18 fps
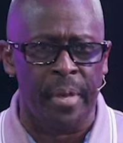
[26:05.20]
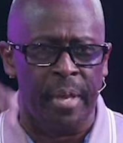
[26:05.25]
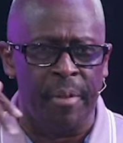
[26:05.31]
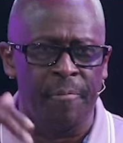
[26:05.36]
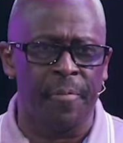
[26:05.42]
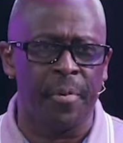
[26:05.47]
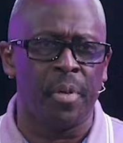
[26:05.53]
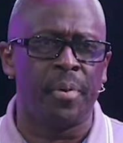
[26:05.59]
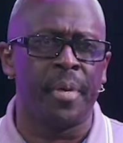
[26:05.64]

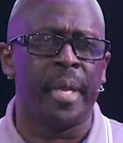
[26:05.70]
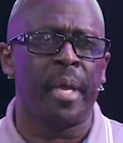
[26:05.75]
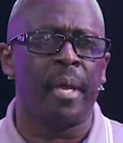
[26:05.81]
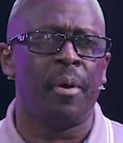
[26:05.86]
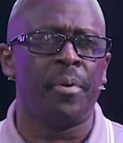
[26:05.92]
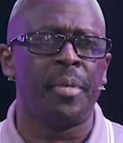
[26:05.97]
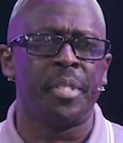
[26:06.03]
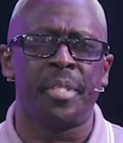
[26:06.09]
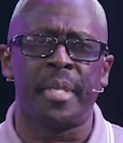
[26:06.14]
rain fell
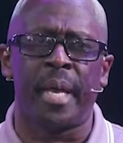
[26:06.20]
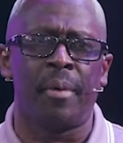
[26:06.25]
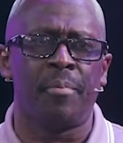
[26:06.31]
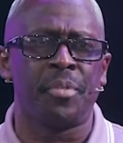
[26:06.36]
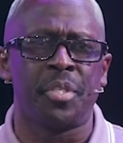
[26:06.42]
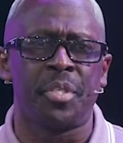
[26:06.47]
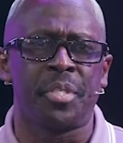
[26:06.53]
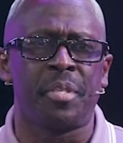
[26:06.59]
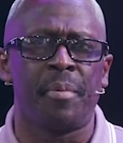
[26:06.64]
down, and
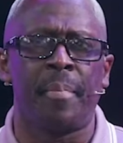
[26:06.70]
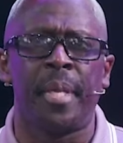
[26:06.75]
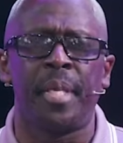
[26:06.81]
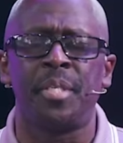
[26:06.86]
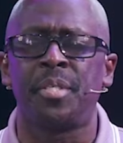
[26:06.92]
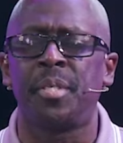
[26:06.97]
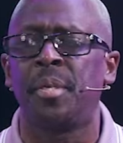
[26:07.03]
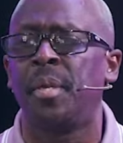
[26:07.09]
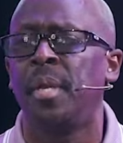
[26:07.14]
God was just
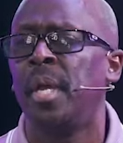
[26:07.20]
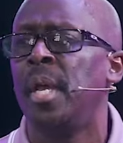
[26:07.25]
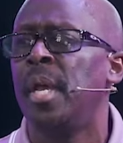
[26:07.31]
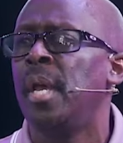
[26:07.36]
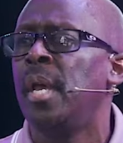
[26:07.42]
amazing.